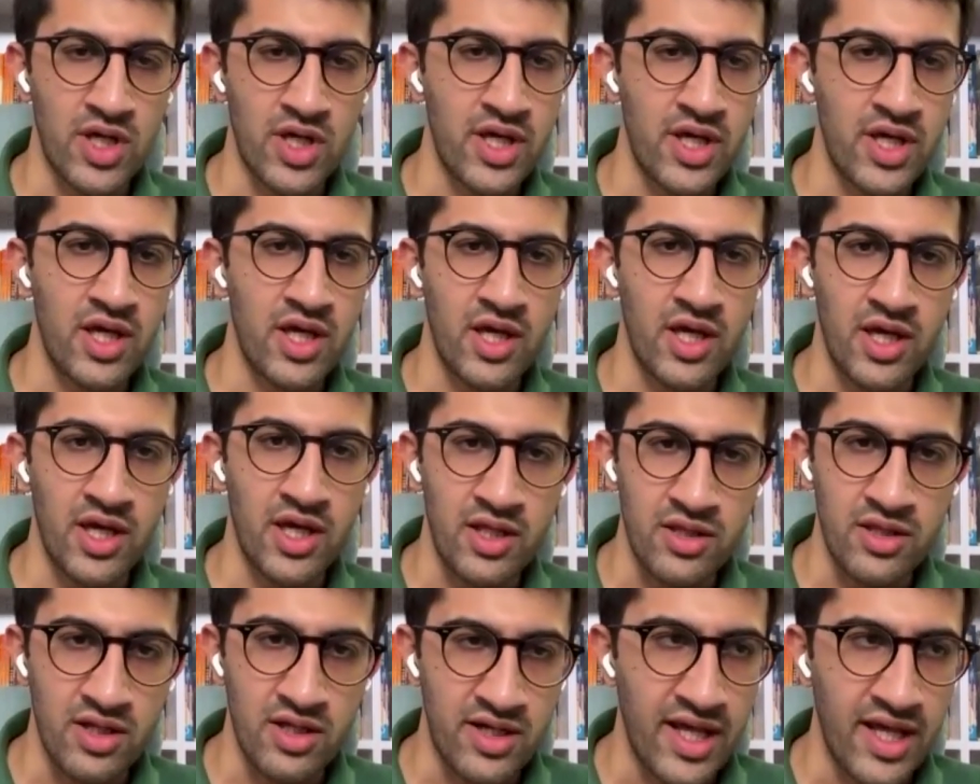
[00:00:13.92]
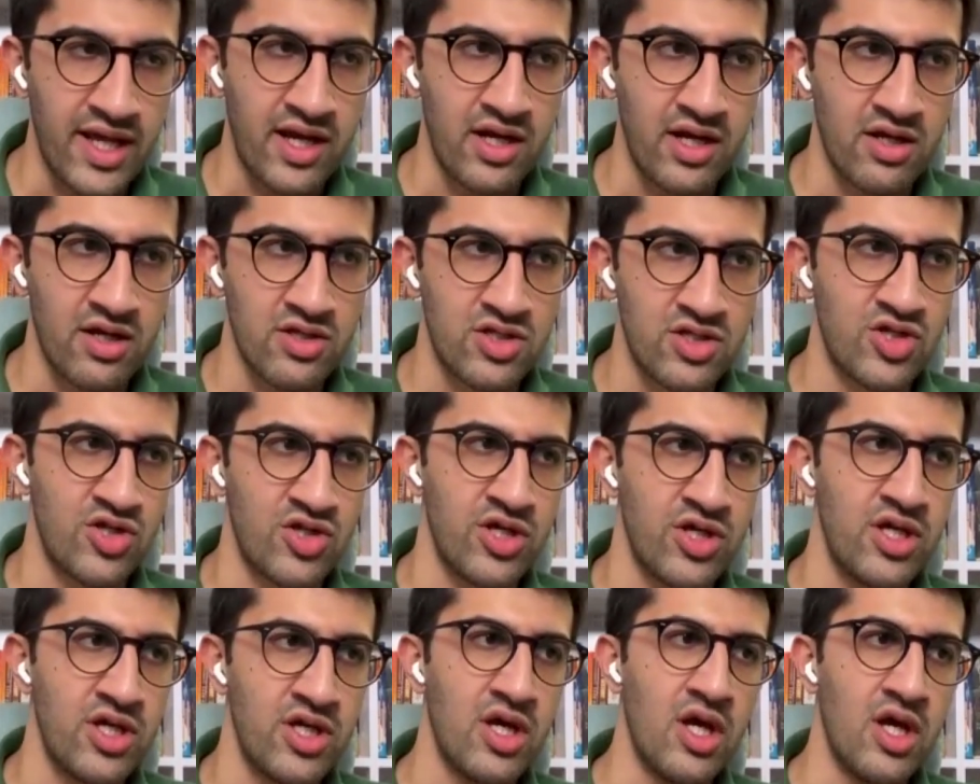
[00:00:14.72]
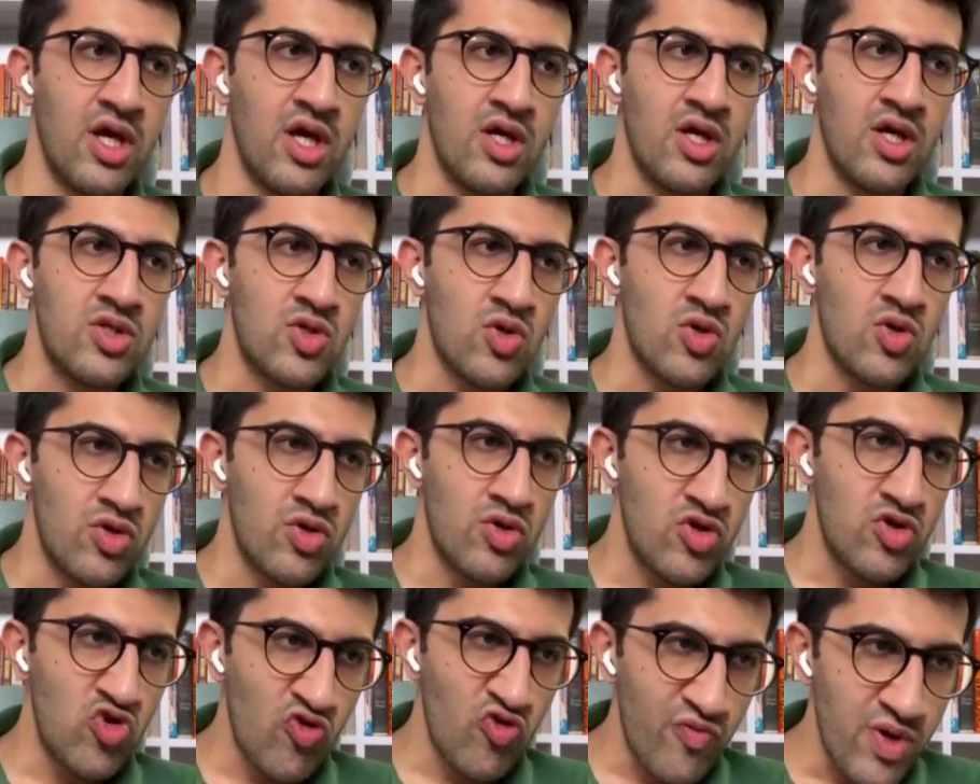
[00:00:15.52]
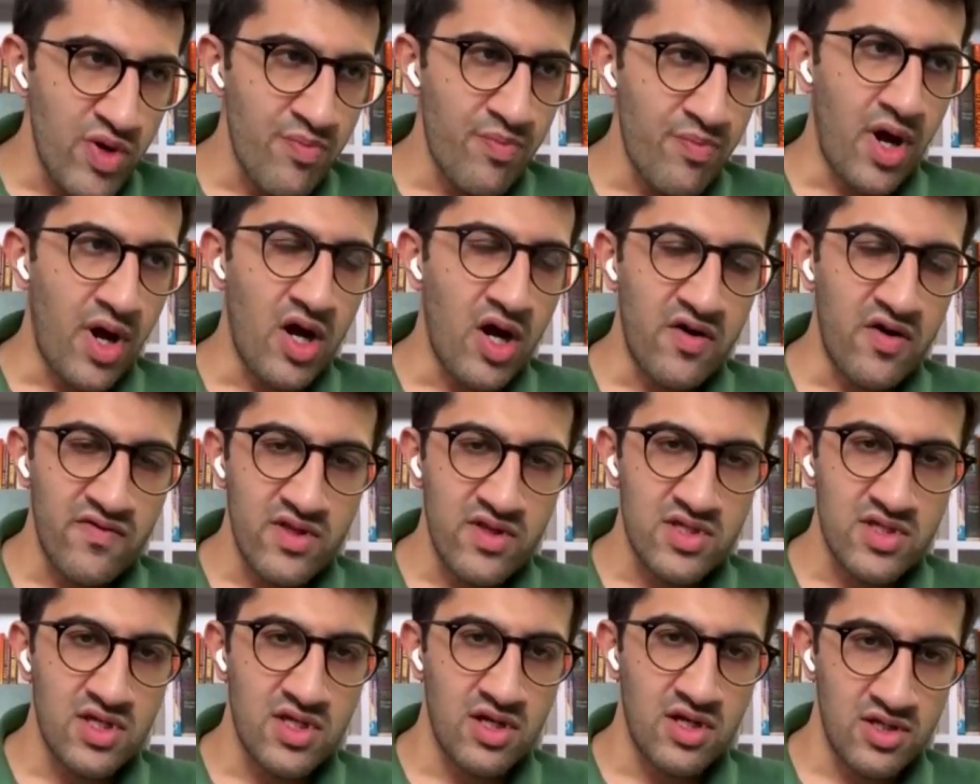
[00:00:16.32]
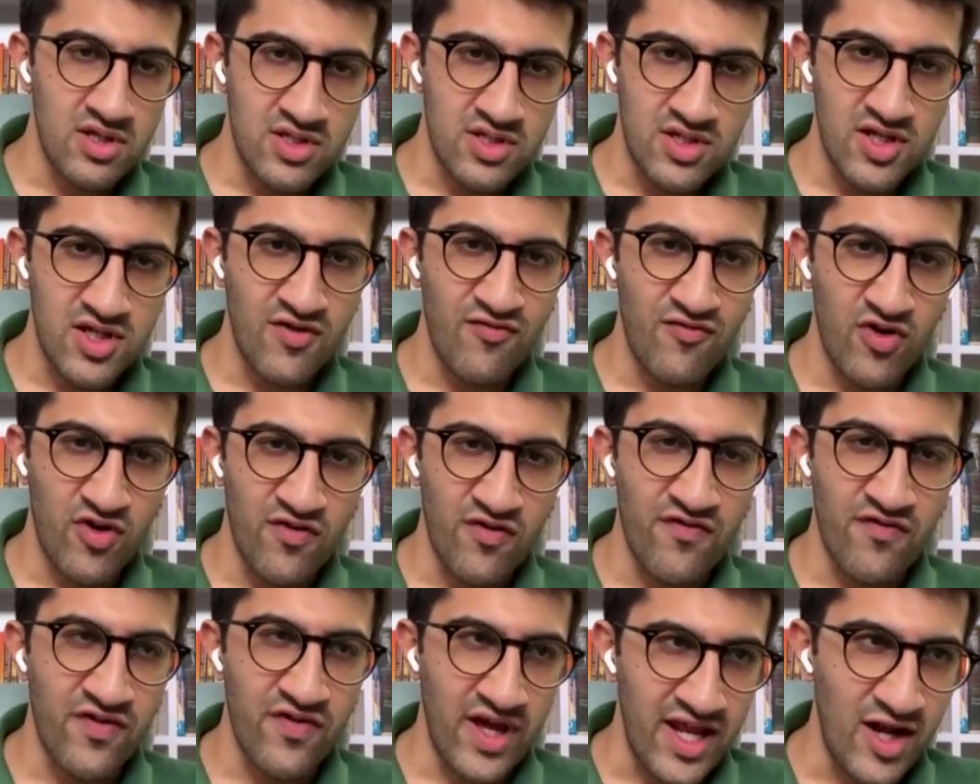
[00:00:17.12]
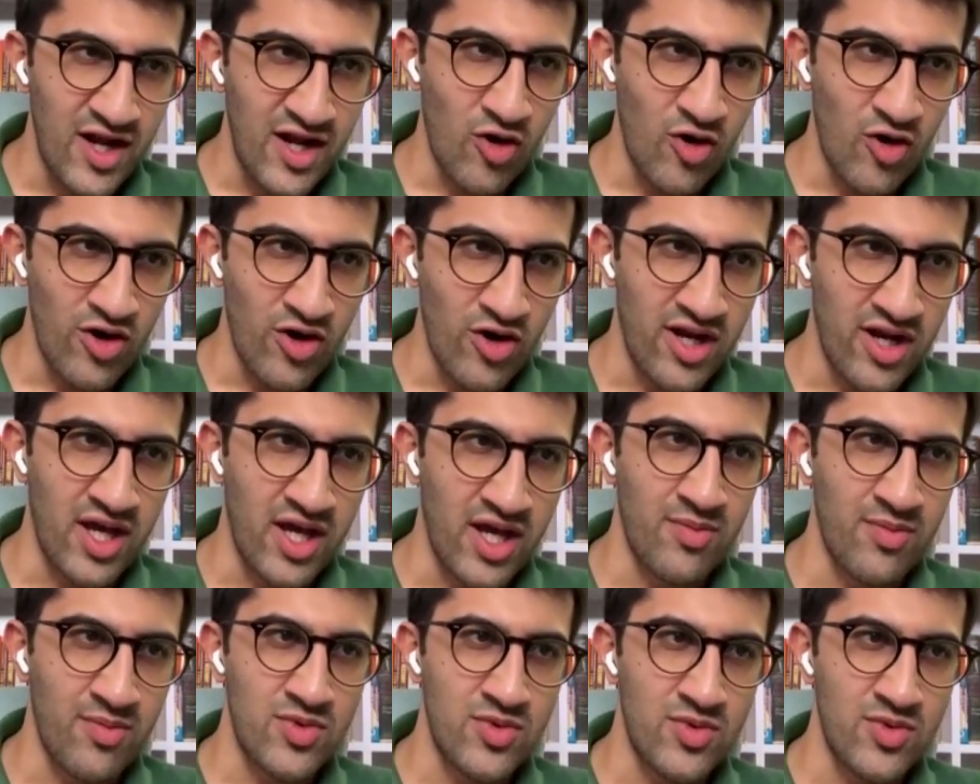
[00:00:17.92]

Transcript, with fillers: working in the tech industry, so you've been part of this industry for a very long time.